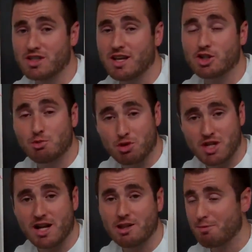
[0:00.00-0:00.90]
states to
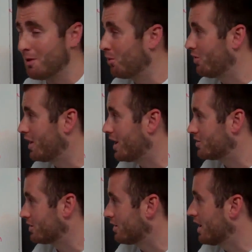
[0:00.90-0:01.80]
protect the people of the
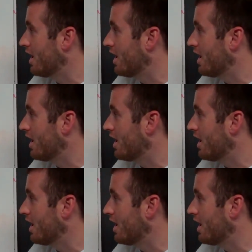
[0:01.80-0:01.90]
nation.